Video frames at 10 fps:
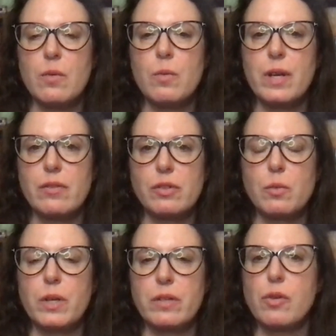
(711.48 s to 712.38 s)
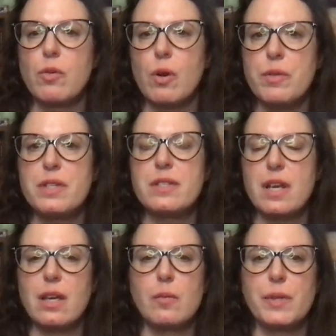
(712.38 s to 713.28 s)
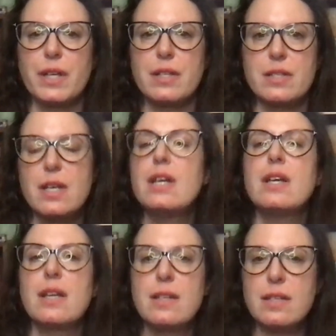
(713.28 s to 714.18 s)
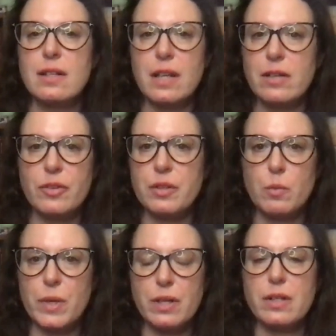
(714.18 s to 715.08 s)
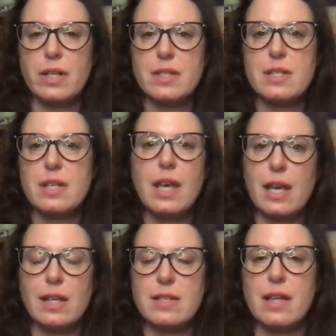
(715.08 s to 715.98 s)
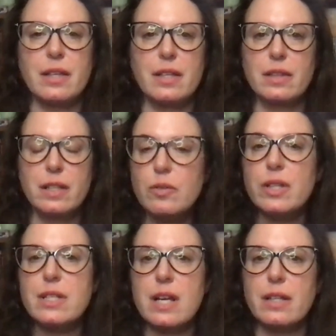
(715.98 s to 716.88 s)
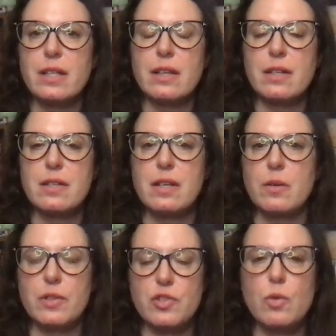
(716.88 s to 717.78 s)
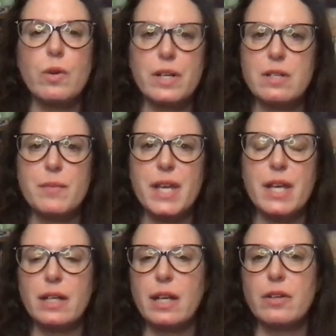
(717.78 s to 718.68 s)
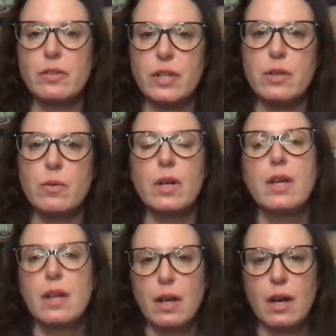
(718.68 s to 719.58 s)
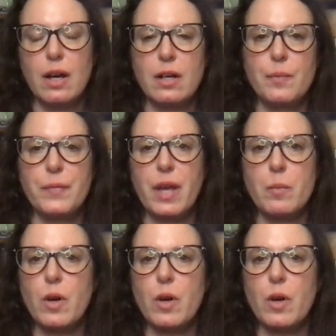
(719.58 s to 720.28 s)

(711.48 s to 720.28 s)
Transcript: Whatever growth is taking place is at a level that we are not seeing. Literally telling us, a story to me in an interview at